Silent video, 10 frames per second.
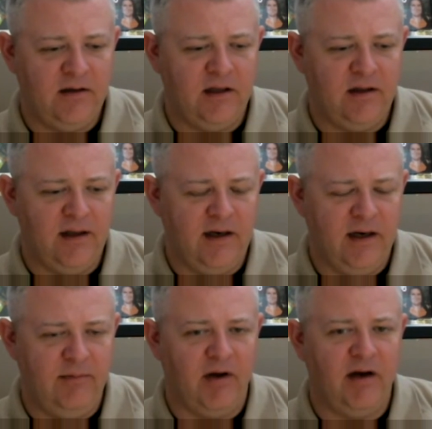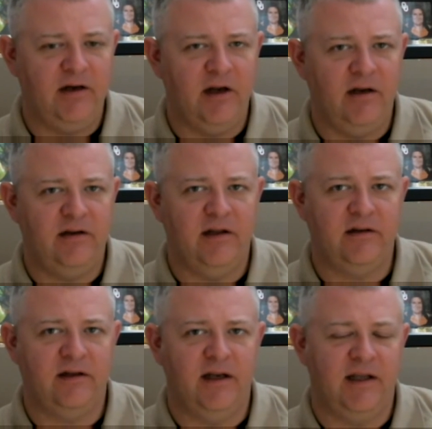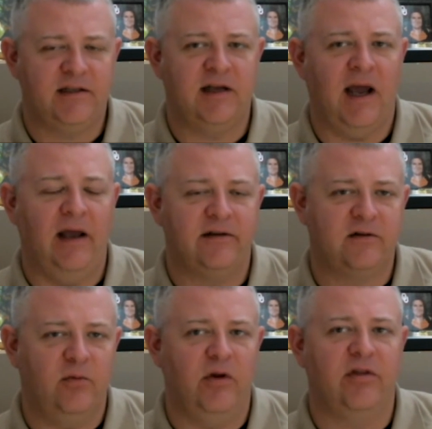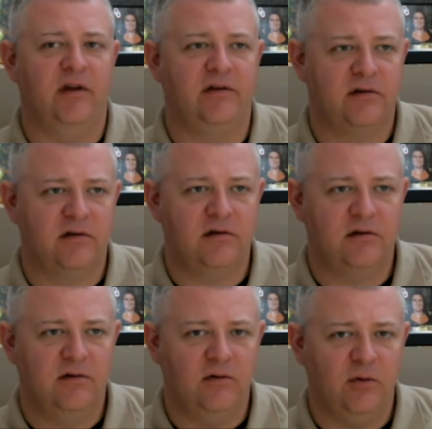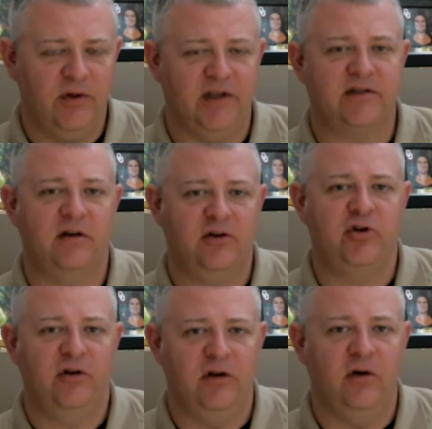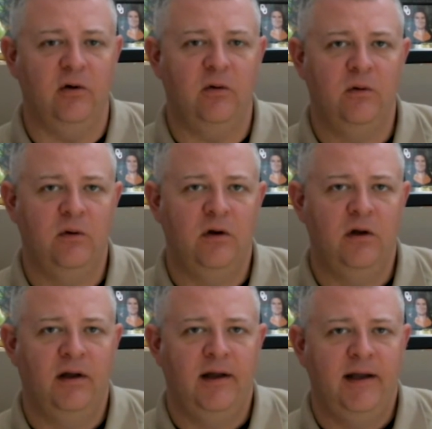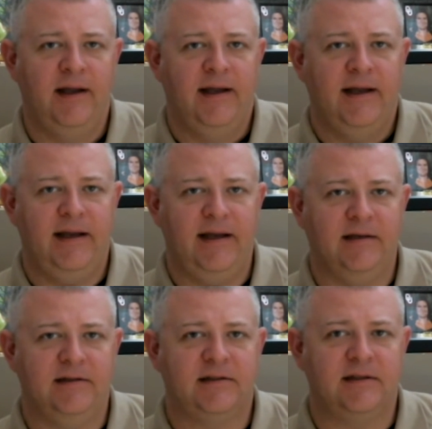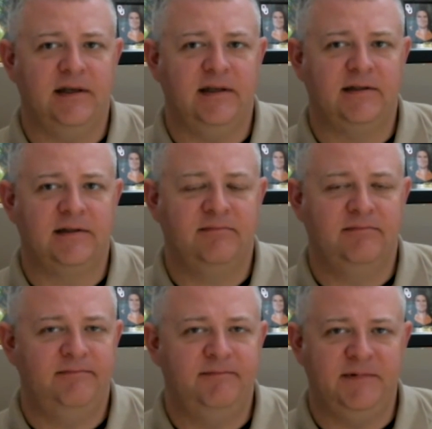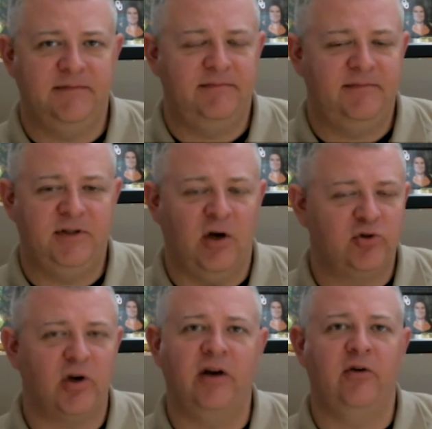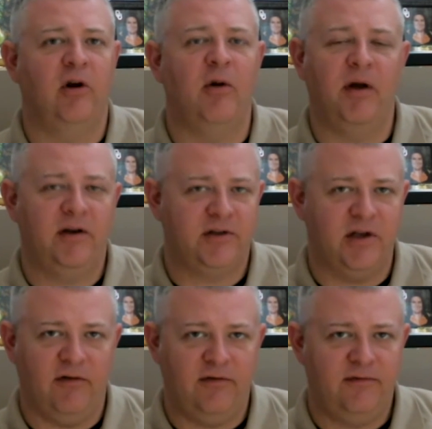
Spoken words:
that anybody that gets tasked with this should do is don't try and do it all by yourself.